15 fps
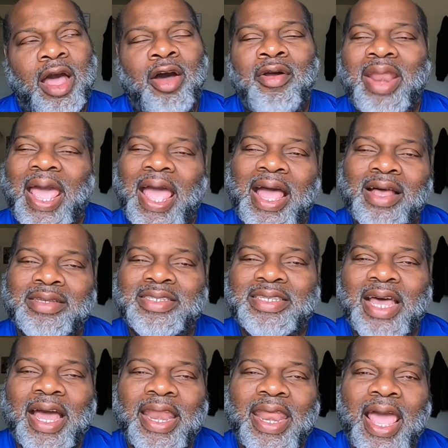on the
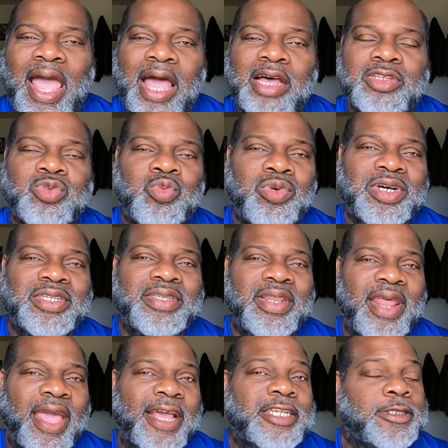outside, the house
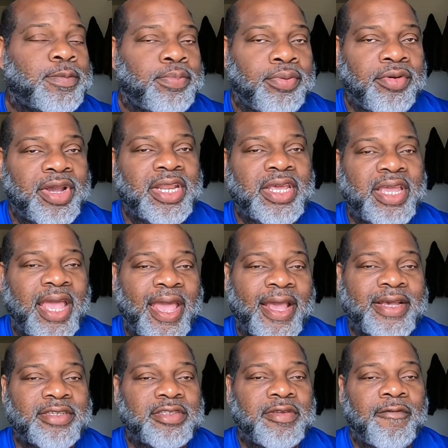wasn't as pretty
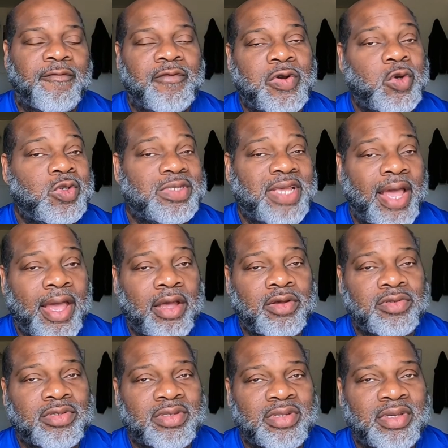as the first
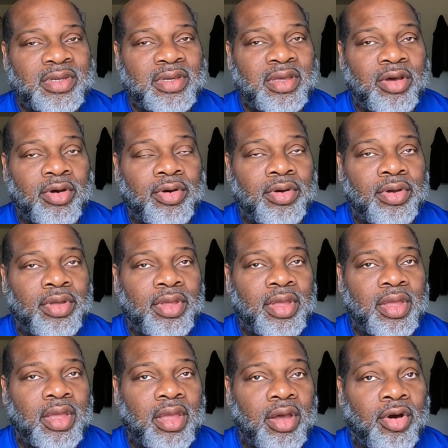house
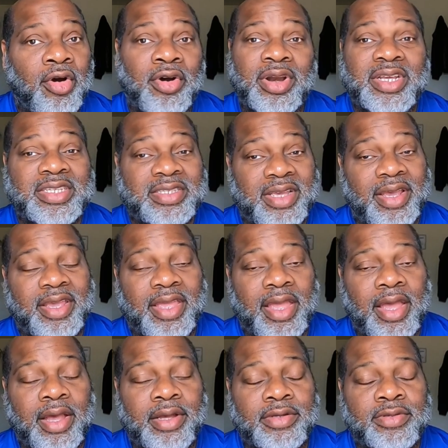or the
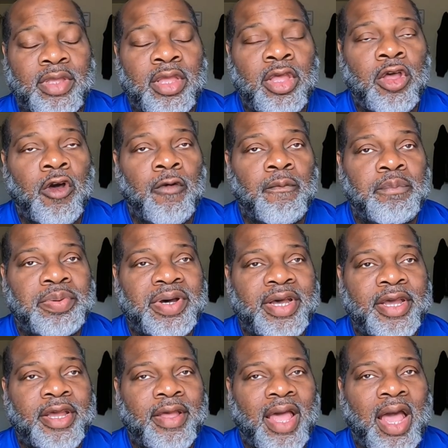second house.
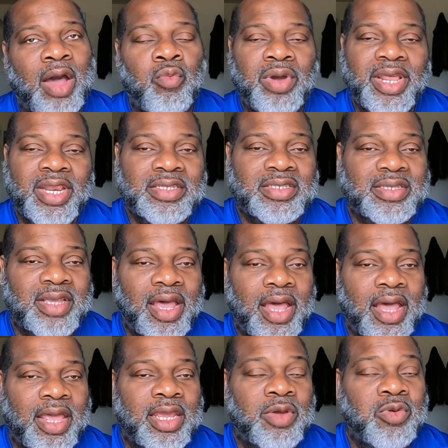But I went
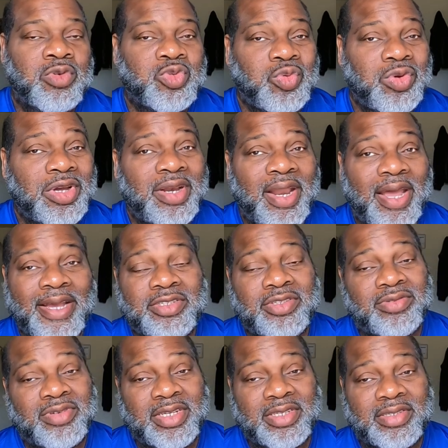inside and it was real
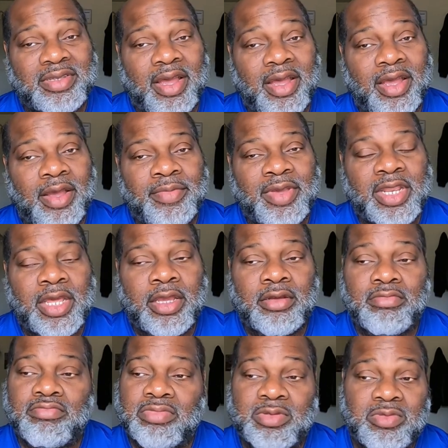nice on the inside. I
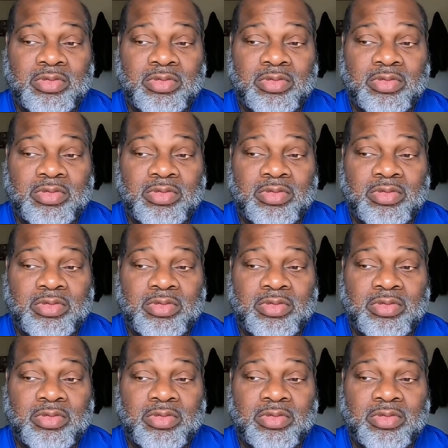mean,